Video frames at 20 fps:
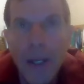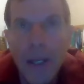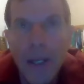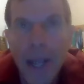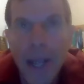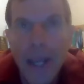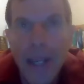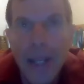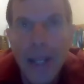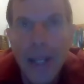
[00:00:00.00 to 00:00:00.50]

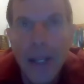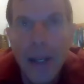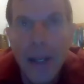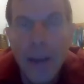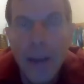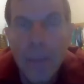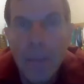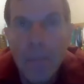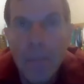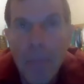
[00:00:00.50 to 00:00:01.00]
getting
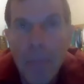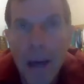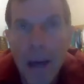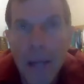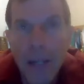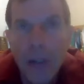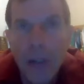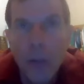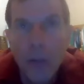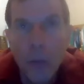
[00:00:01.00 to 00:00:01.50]

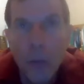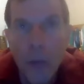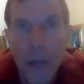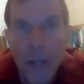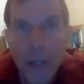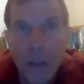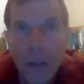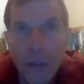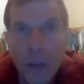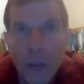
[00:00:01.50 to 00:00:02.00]
medical
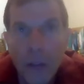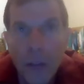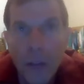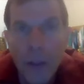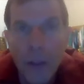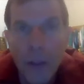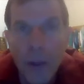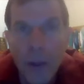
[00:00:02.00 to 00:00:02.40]
records